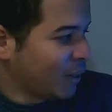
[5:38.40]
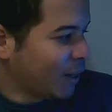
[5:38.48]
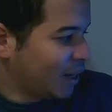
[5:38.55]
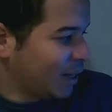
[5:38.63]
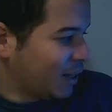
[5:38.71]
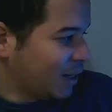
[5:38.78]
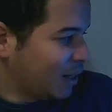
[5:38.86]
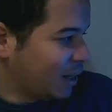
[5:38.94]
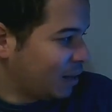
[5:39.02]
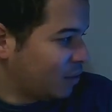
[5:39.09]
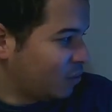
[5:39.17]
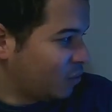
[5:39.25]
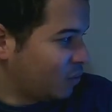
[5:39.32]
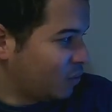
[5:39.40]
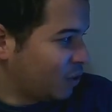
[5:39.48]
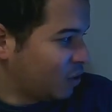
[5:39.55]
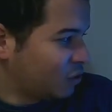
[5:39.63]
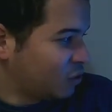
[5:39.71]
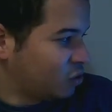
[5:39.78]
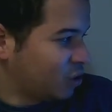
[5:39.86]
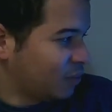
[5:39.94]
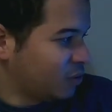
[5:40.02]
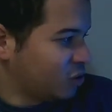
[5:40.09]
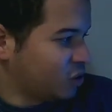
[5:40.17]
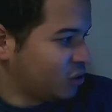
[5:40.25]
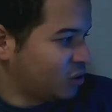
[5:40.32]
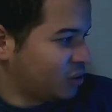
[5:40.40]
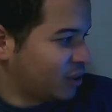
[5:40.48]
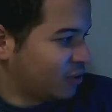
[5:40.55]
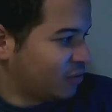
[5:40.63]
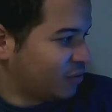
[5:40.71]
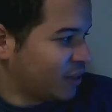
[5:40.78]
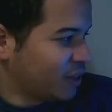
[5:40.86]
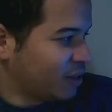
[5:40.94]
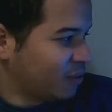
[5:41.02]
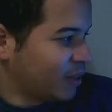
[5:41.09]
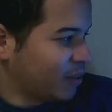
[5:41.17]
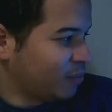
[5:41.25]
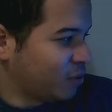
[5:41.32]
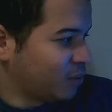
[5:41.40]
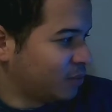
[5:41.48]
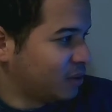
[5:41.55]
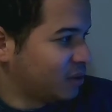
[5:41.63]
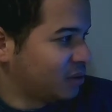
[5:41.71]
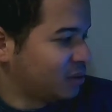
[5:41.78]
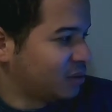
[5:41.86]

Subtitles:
And then we want to go to troubleshoot and find command prompt.